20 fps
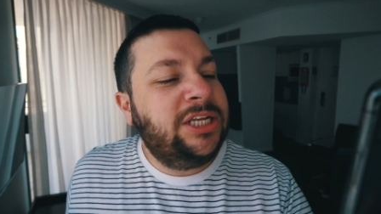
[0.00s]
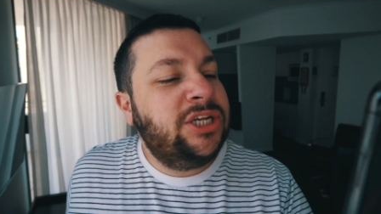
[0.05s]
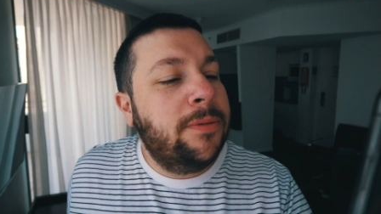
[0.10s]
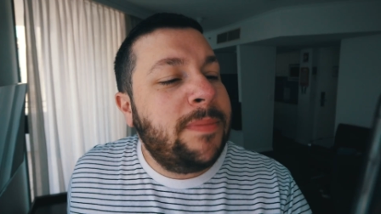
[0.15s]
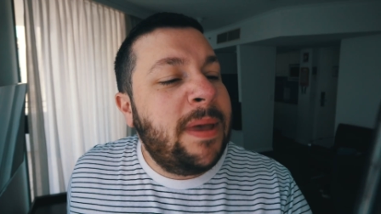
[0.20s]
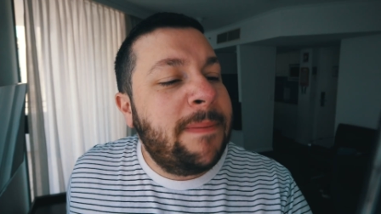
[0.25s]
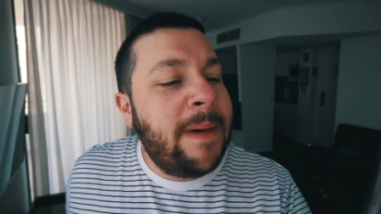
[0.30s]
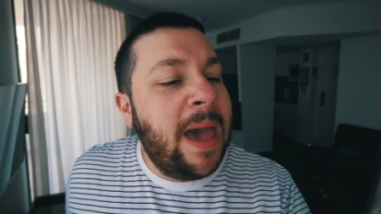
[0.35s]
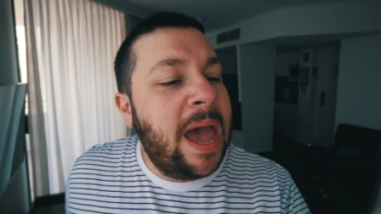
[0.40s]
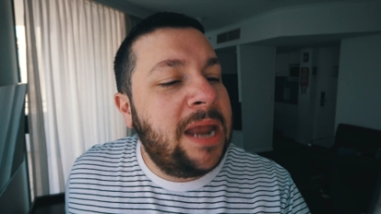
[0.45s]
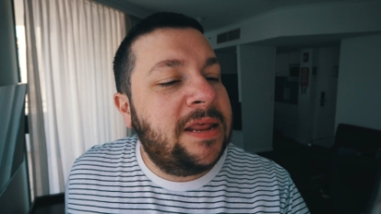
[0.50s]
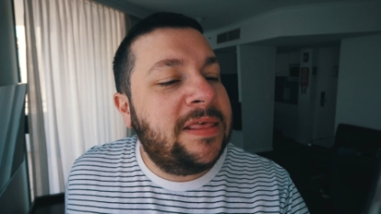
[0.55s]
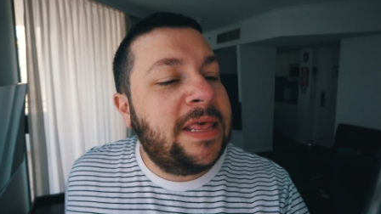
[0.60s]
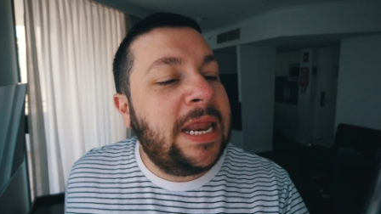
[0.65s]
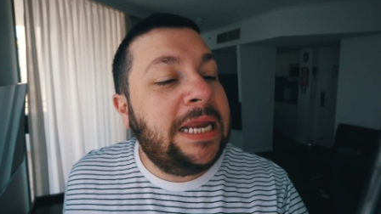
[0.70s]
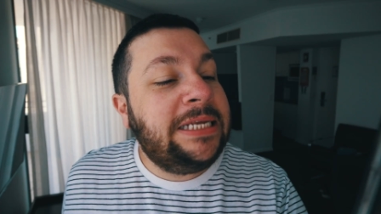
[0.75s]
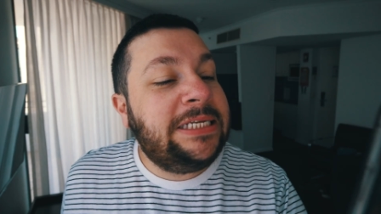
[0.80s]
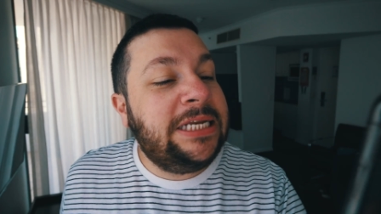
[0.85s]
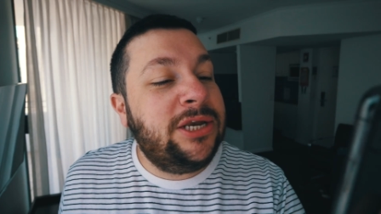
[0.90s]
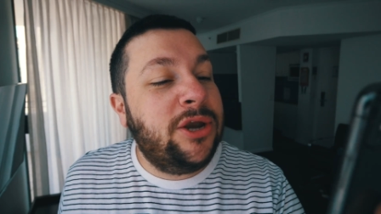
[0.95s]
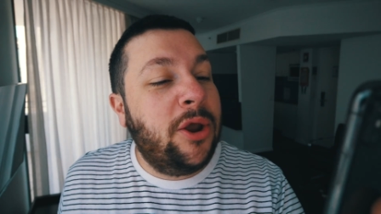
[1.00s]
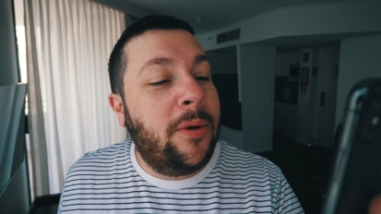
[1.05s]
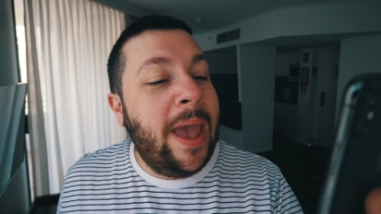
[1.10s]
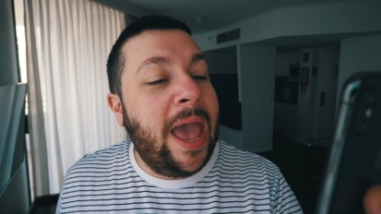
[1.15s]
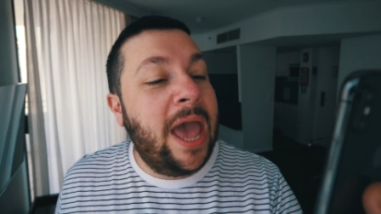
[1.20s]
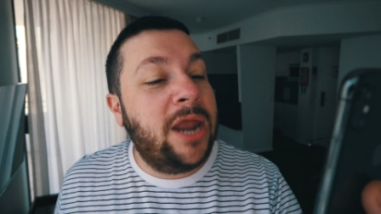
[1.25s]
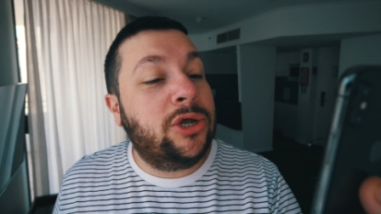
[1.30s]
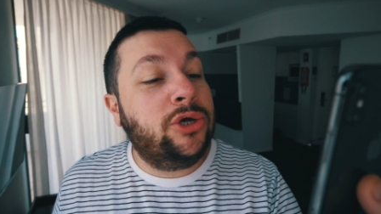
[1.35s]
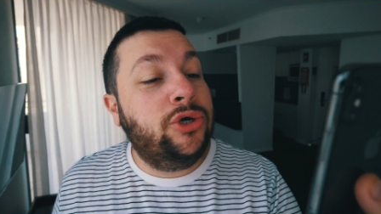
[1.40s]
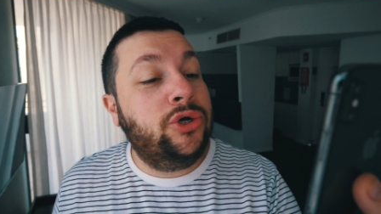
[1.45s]
told my partner that I didn't know
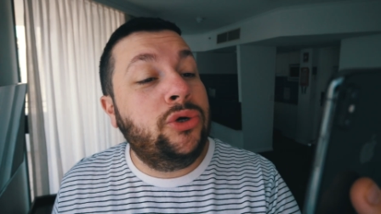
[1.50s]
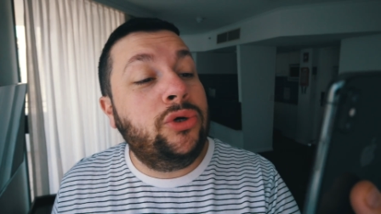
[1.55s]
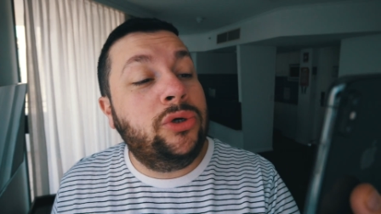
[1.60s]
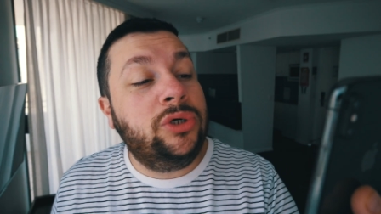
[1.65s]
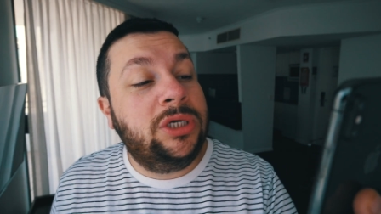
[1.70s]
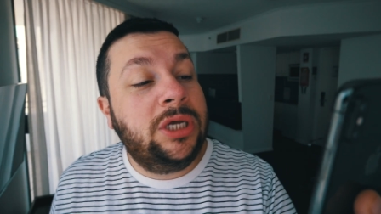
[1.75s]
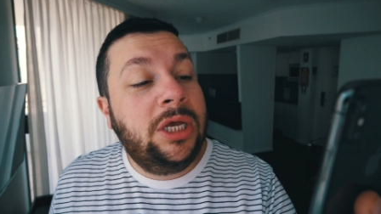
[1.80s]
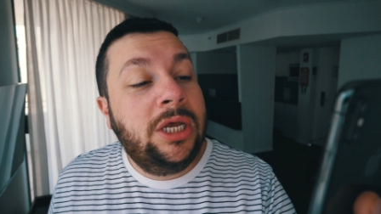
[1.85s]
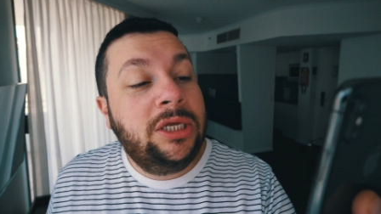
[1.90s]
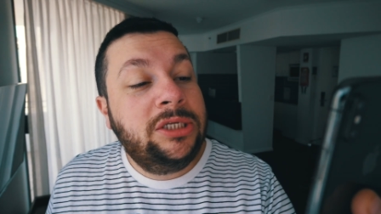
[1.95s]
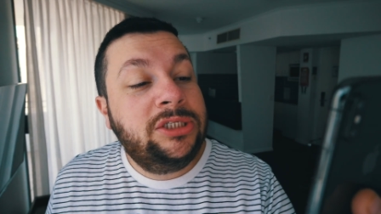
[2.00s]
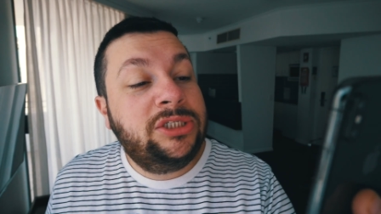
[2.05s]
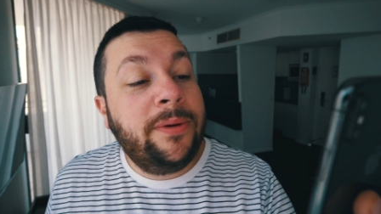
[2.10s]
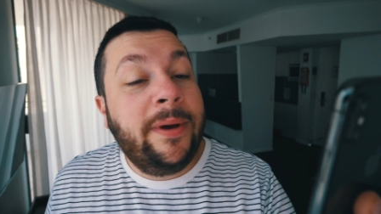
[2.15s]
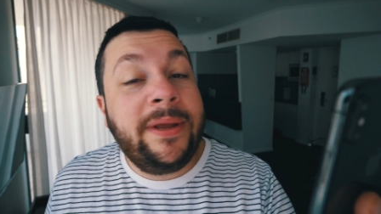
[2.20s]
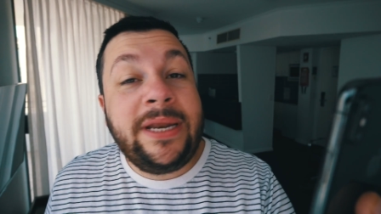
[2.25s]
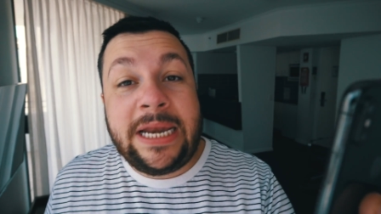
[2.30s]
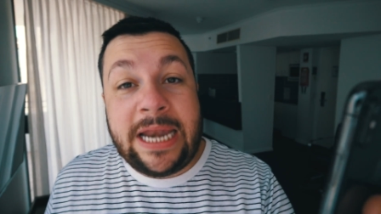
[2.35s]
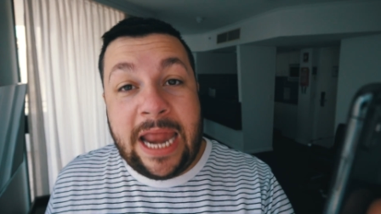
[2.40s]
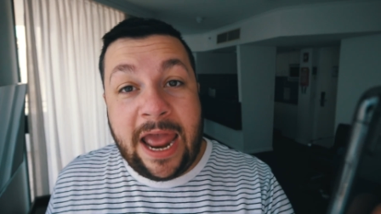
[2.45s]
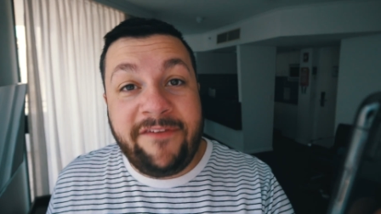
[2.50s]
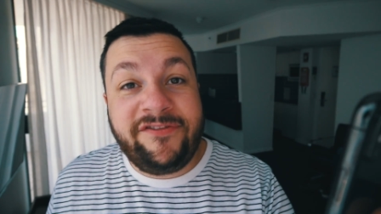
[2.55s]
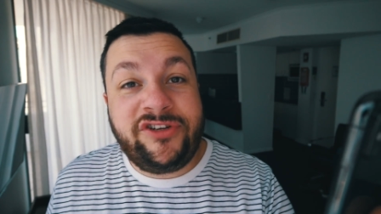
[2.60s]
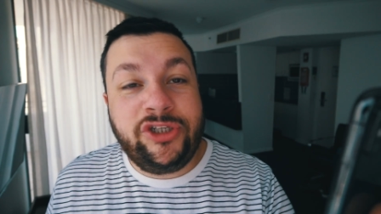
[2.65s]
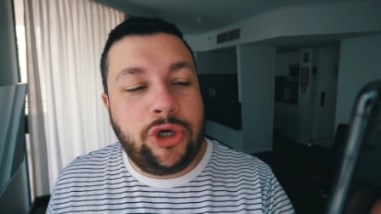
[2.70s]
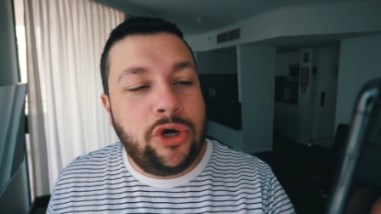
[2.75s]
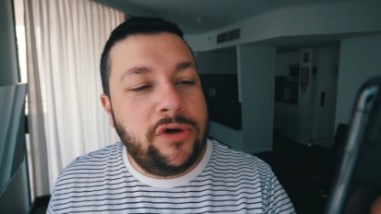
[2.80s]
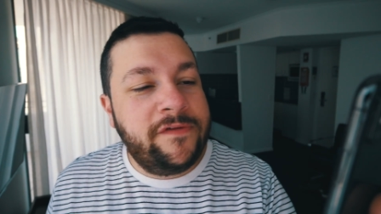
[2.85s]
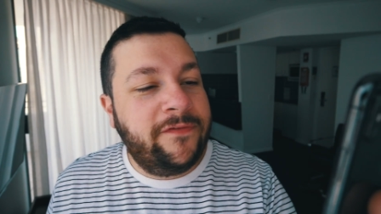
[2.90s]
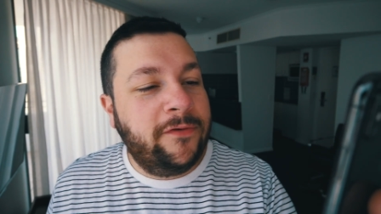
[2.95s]
how to cook, so I didn't have to
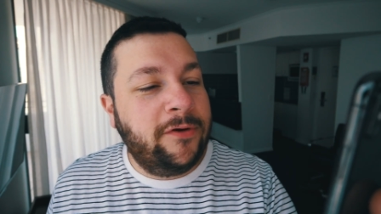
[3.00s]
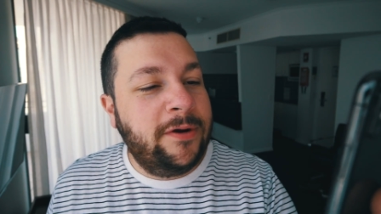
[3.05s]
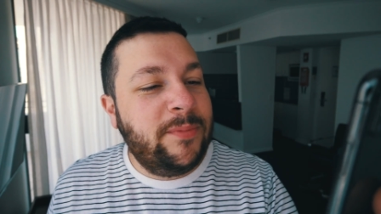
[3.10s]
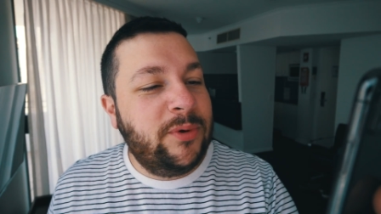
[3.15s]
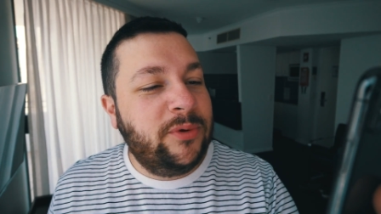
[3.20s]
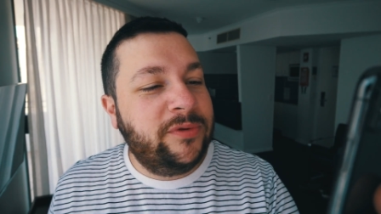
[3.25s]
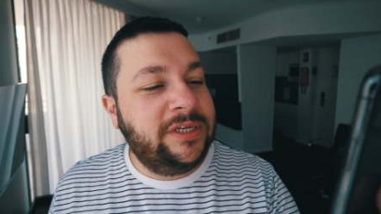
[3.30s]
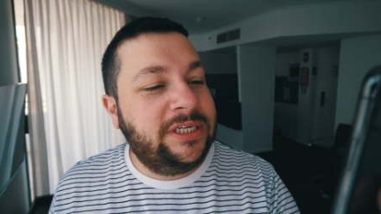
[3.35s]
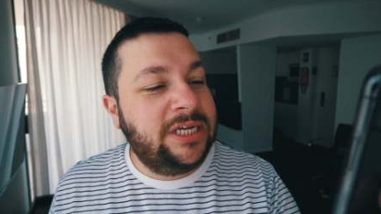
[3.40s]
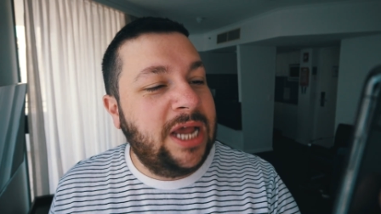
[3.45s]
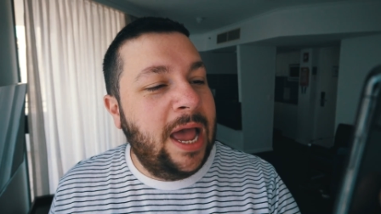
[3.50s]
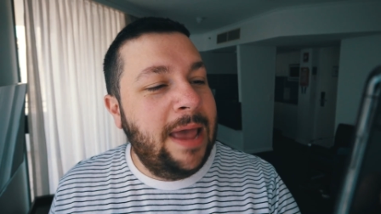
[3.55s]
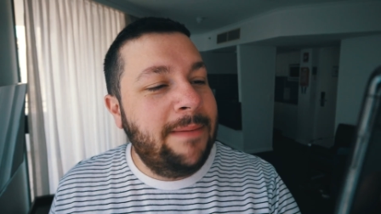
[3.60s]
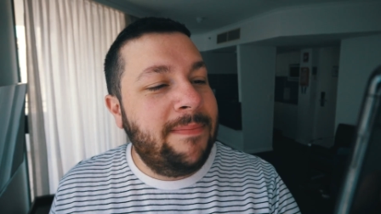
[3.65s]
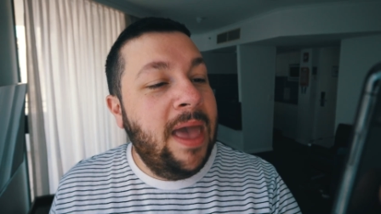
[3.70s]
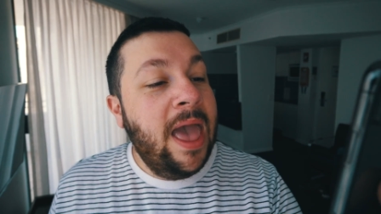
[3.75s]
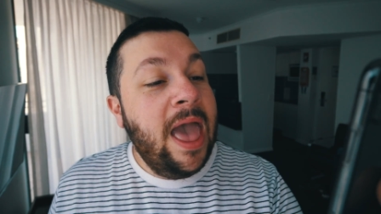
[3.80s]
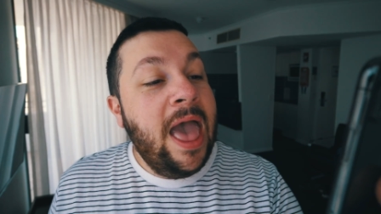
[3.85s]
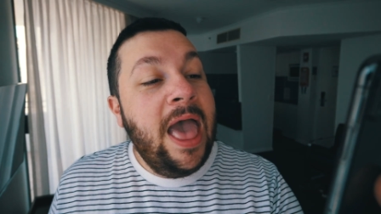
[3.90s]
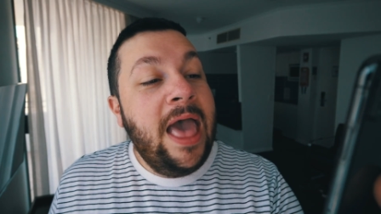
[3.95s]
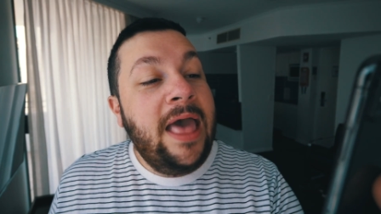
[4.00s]
cook for him all the time.